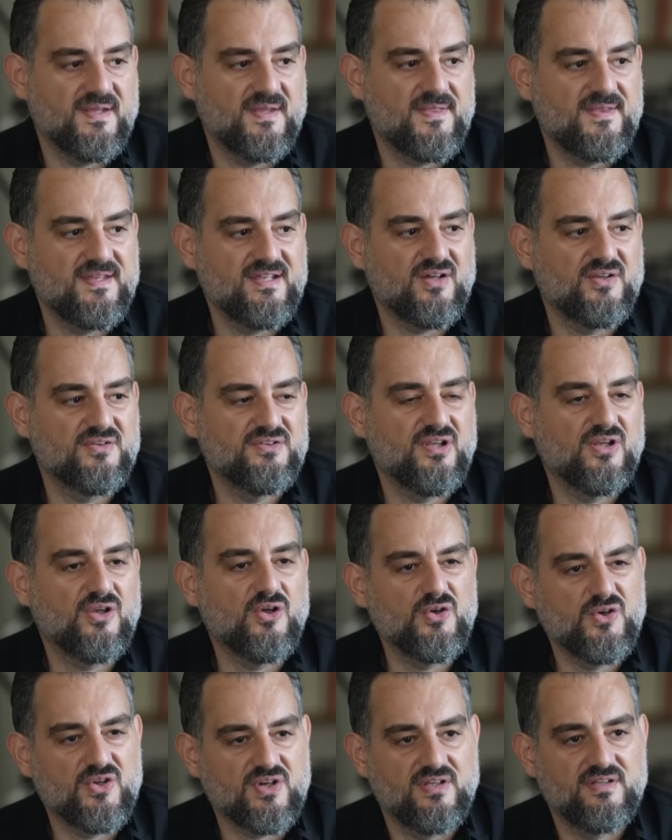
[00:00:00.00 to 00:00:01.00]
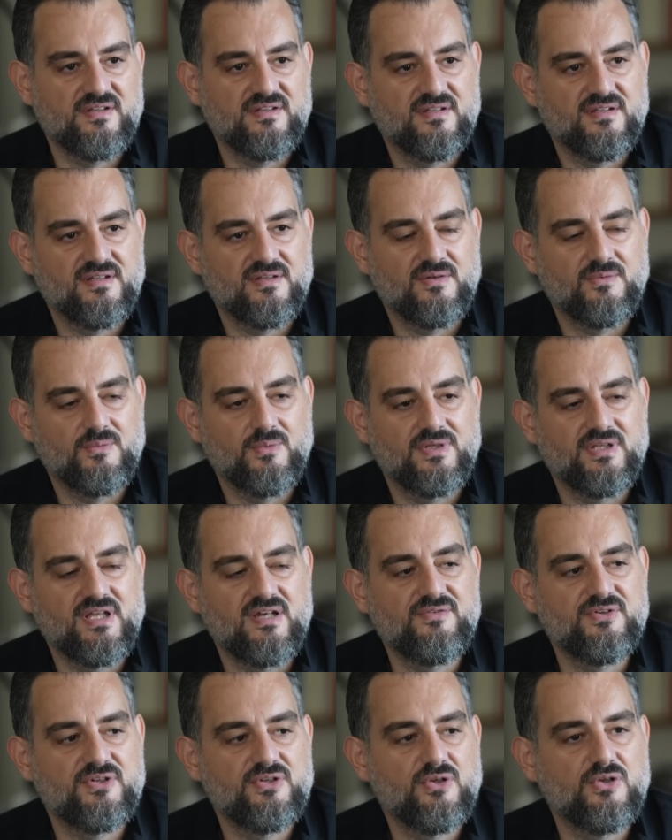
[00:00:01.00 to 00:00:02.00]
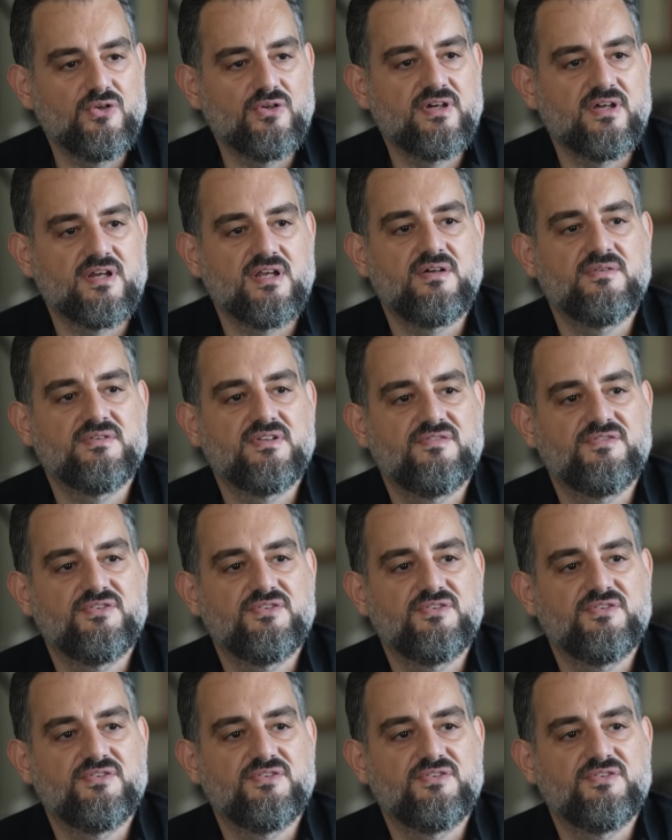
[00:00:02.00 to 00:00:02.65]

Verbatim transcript: I think on the long run, whenever you look around,